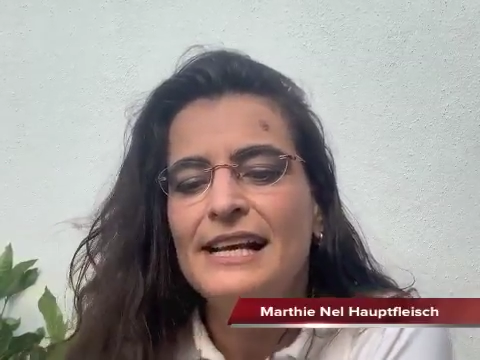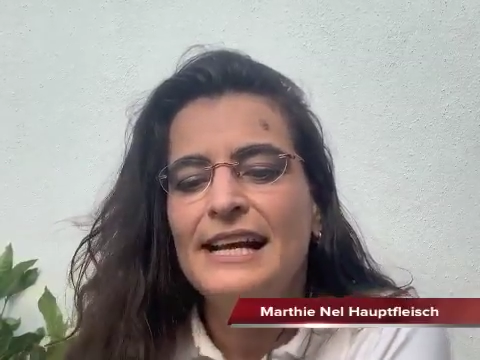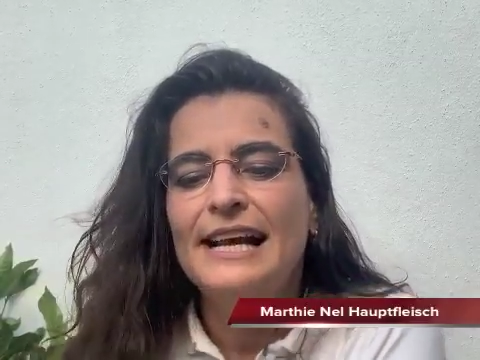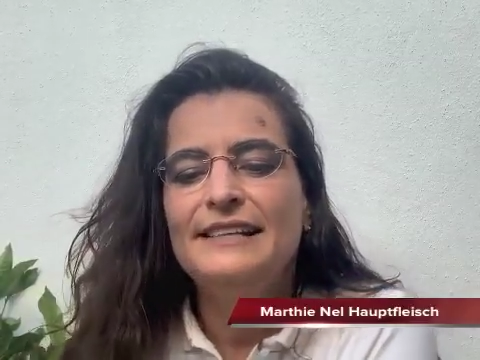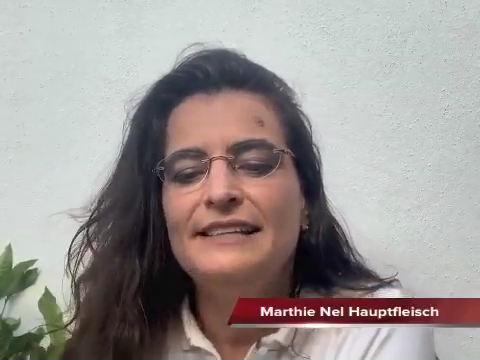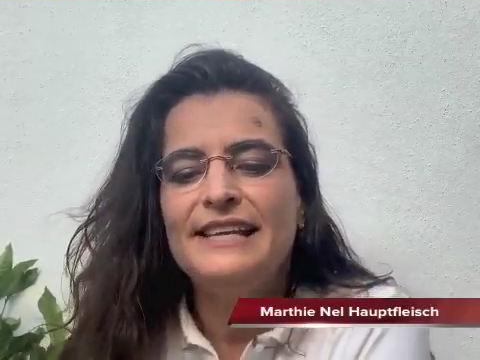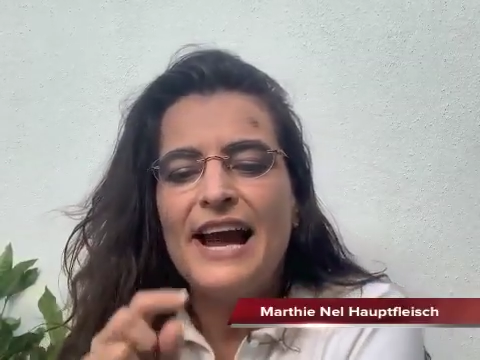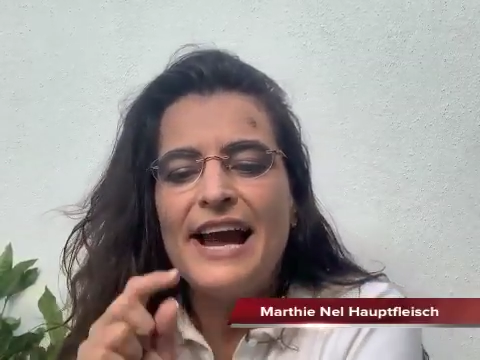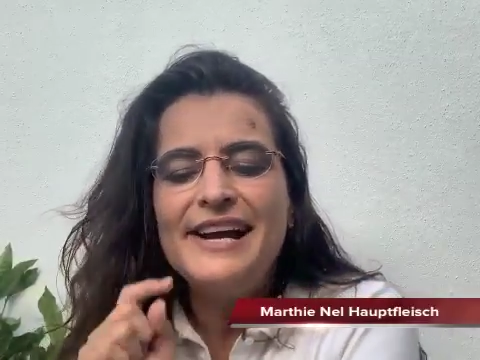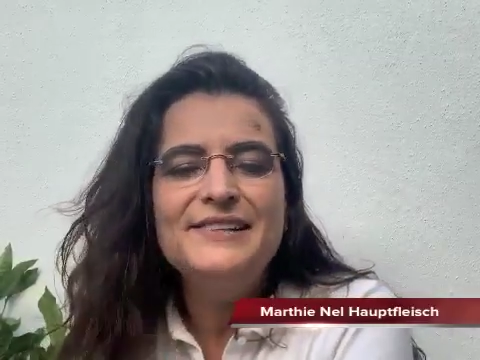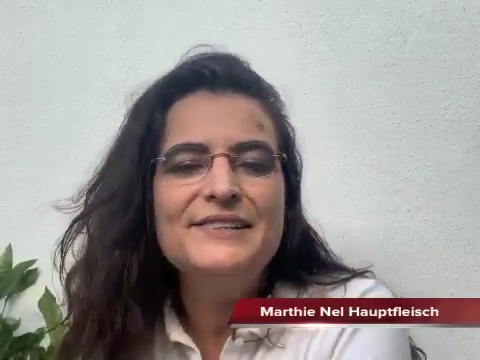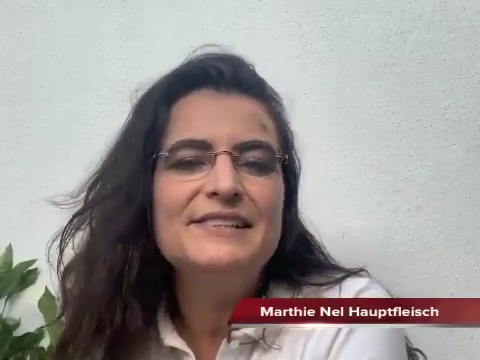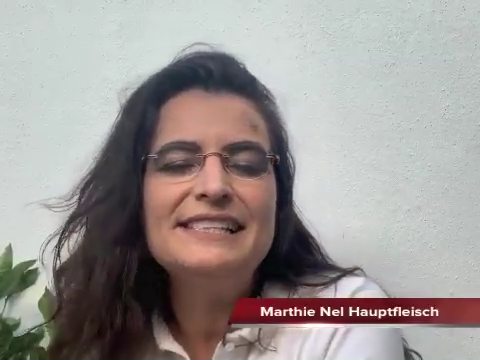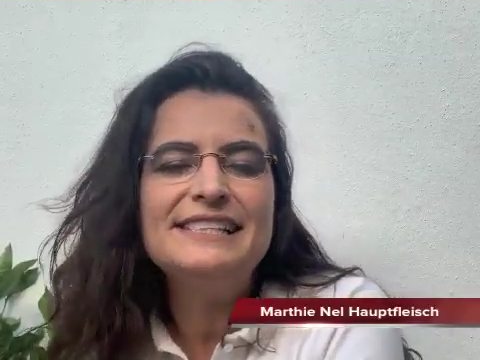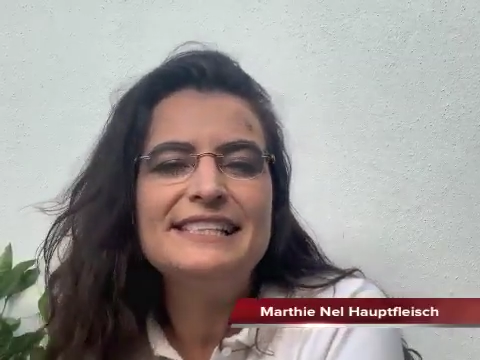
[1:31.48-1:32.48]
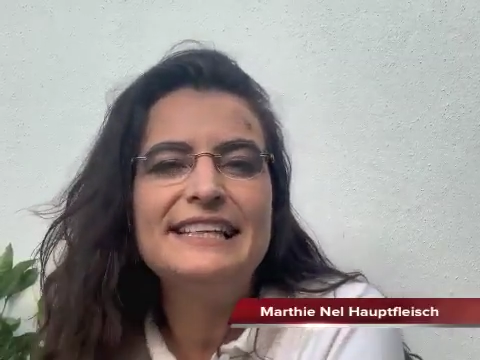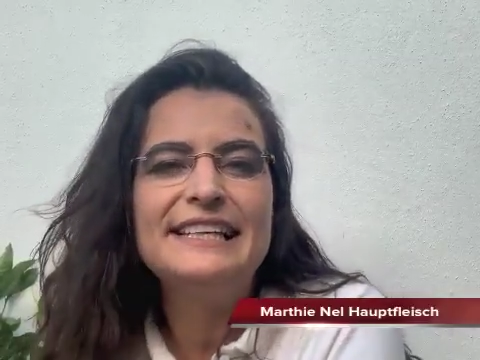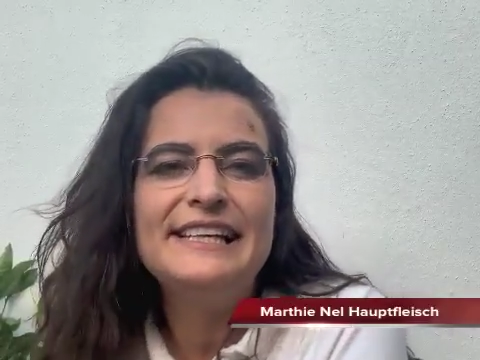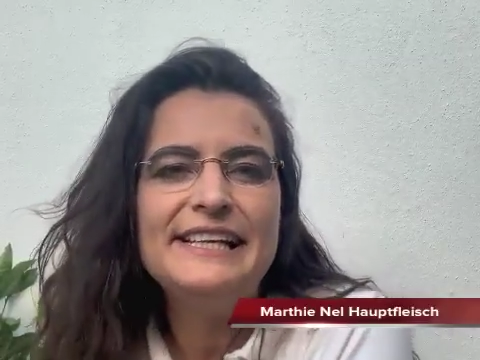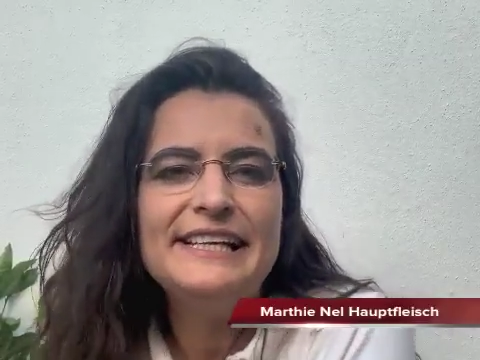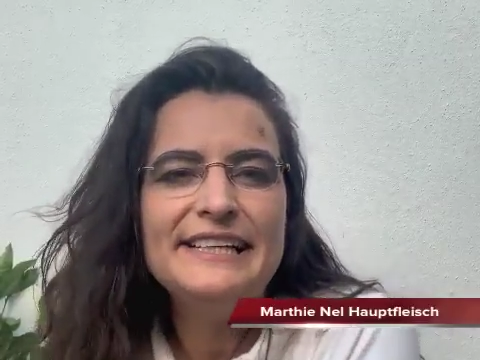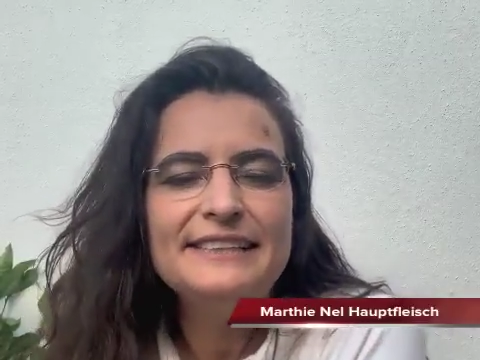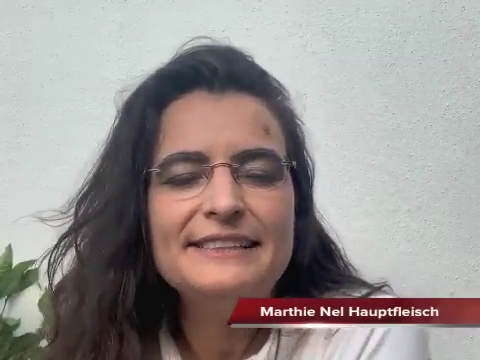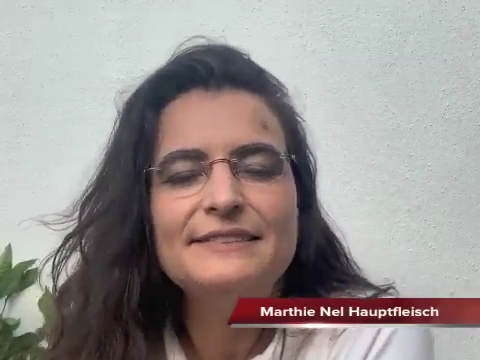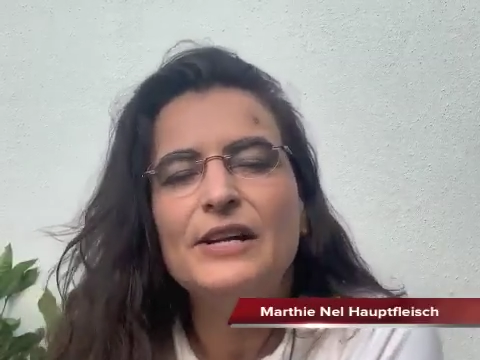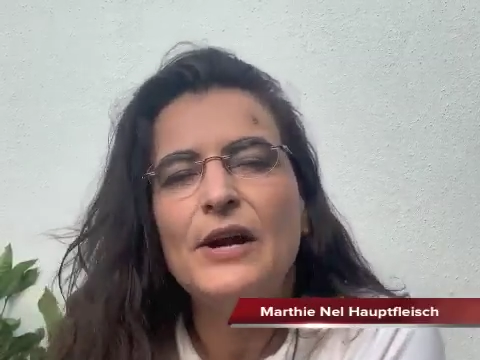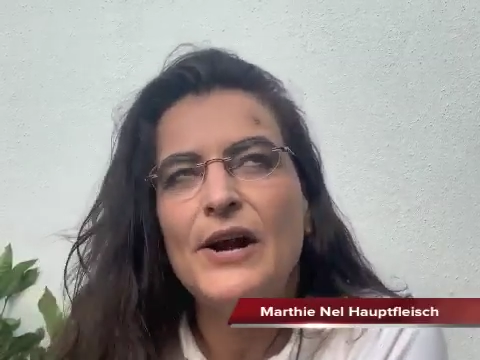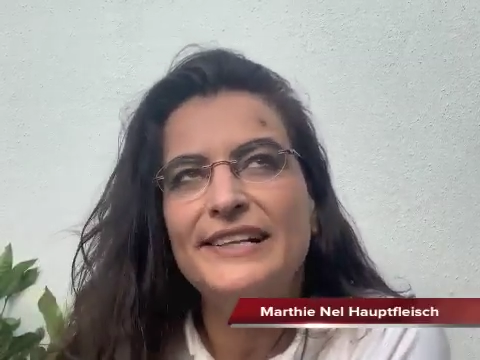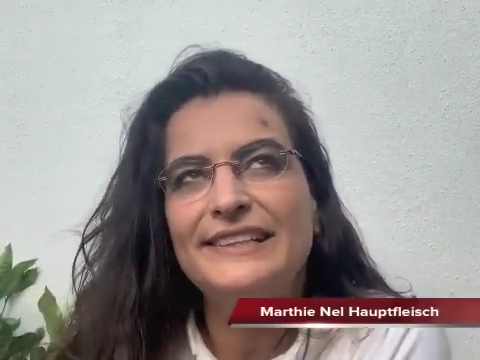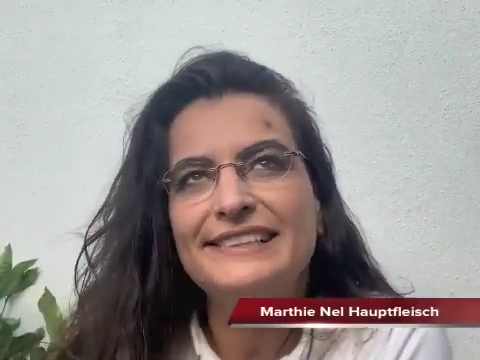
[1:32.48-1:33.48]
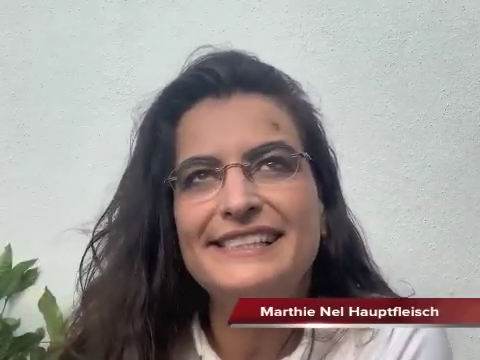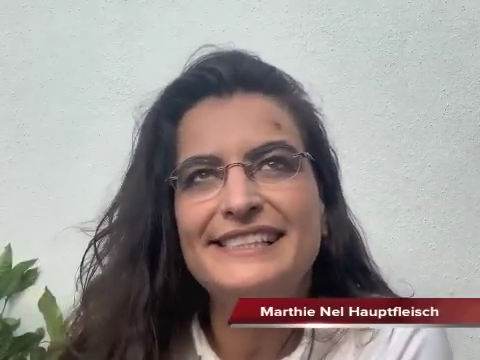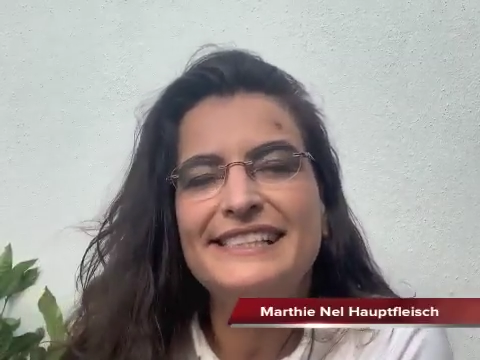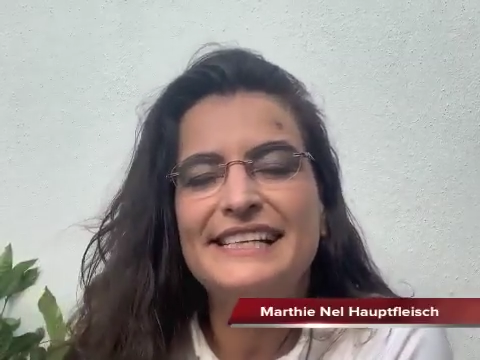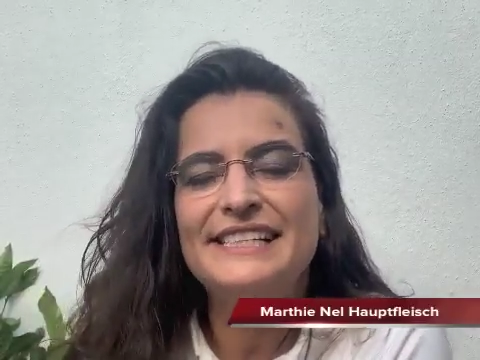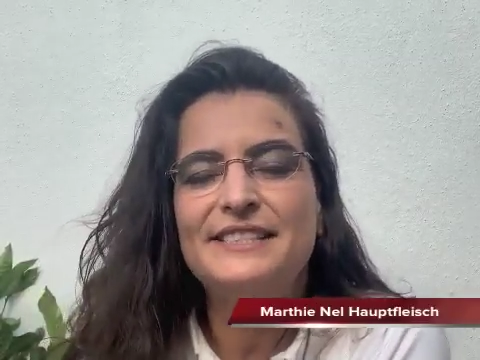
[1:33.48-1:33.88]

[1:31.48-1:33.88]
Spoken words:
And the Eiltjies Skree